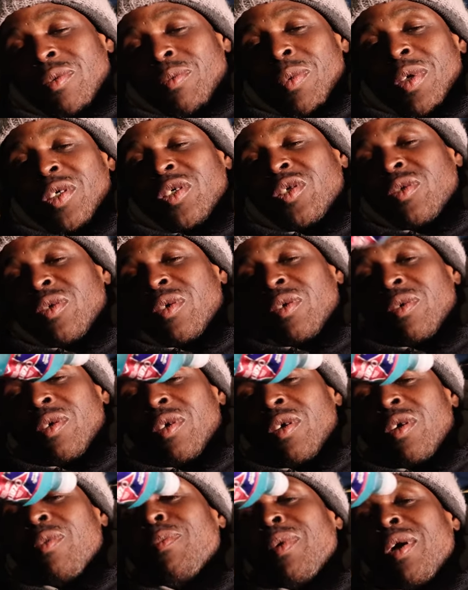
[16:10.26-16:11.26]
my
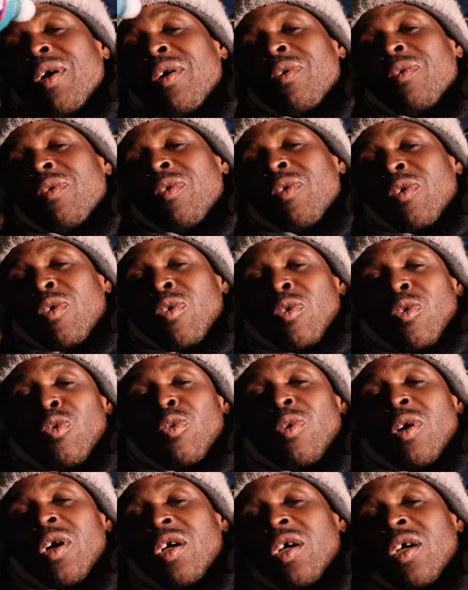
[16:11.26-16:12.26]
story about
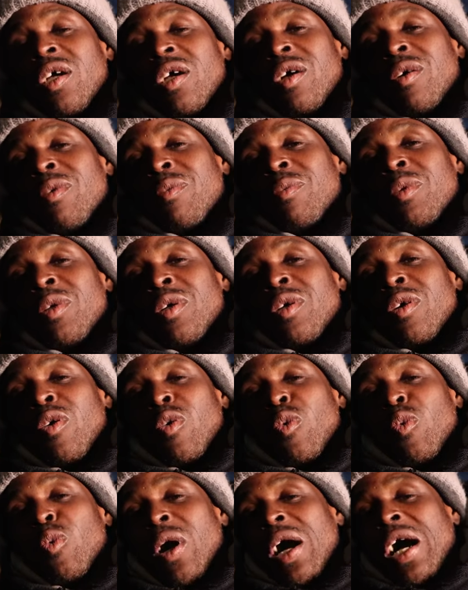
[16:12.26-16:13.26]
who I am,
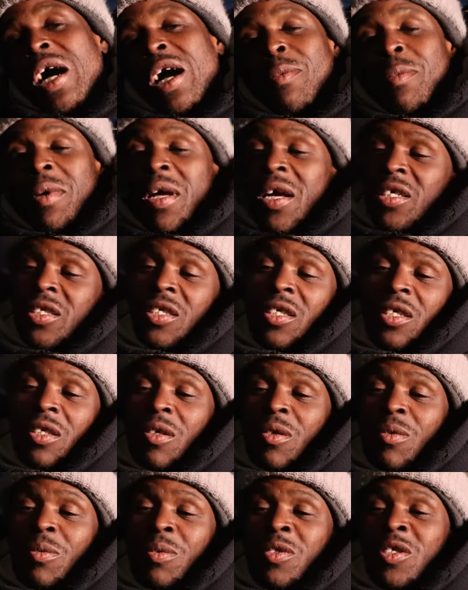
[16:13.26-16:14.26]
why I'm asking
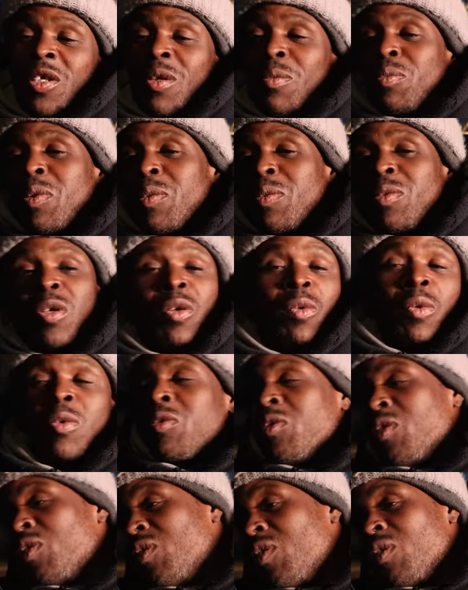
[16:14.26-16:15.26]
them. And some people don't
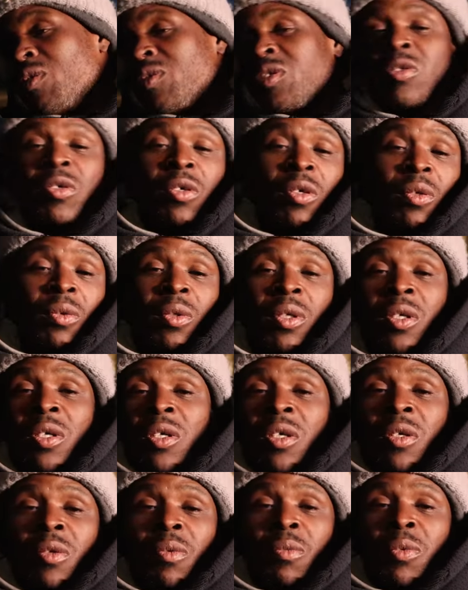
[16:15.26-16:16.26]
want to hear no story.
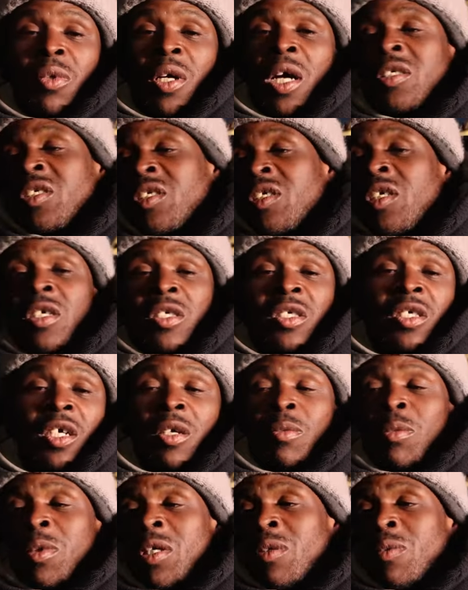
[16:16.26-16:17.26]
But I still
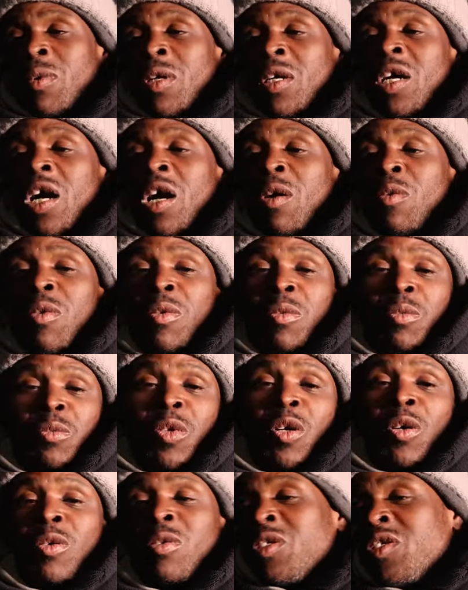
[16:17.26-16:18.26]
tell them anyway, because I want them
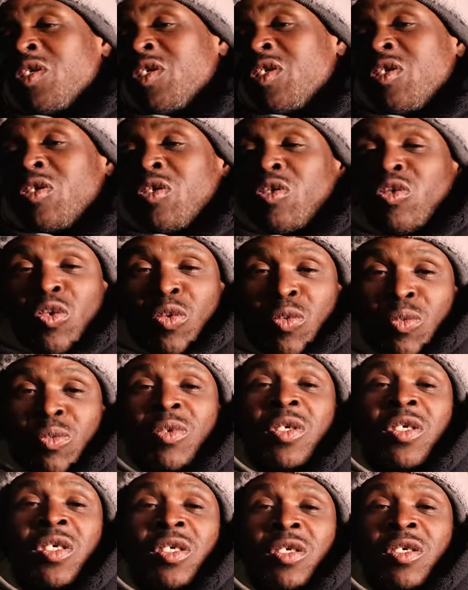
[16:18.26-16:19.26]
to know this is the truth.
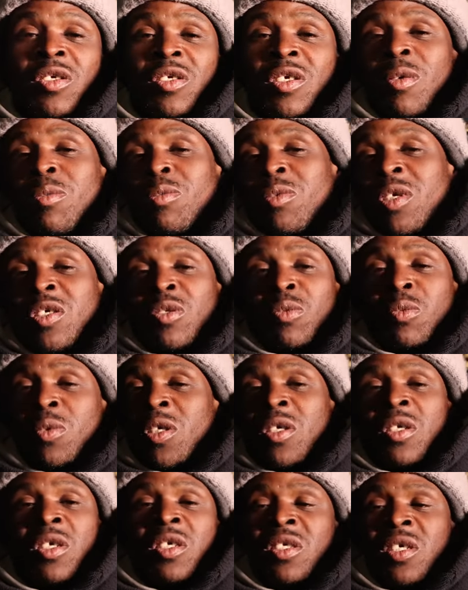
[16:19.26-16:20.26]
This is something that's
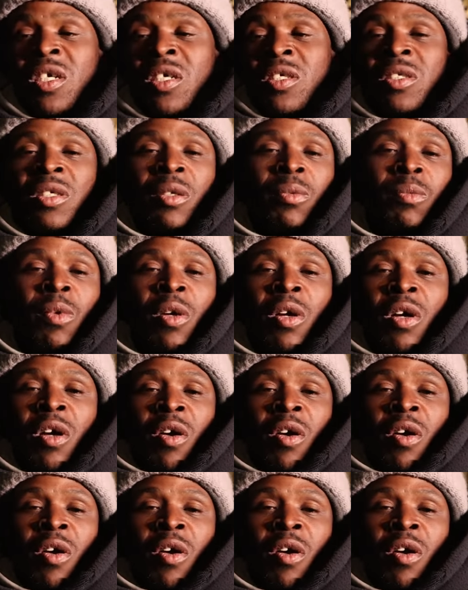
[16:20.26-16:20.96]
real. This ain't some